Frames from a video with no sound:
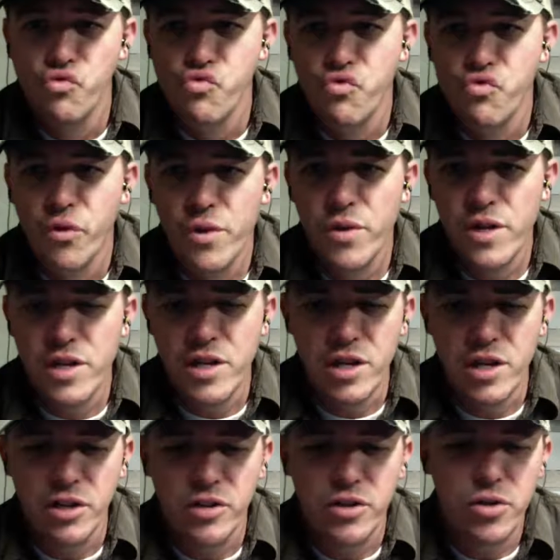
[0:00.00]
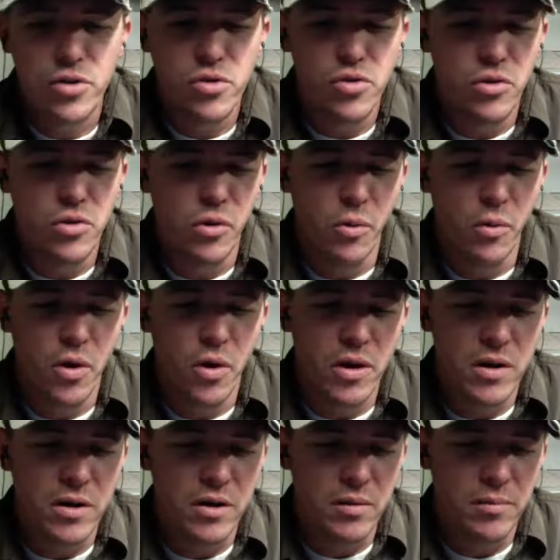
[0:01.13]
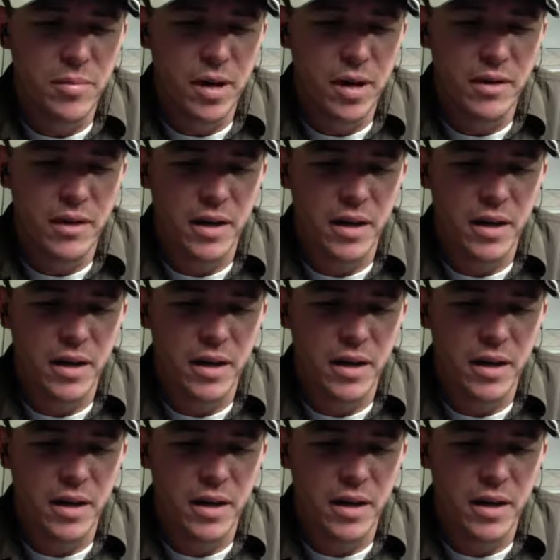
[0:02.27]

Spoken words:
Three, two, one, podcast.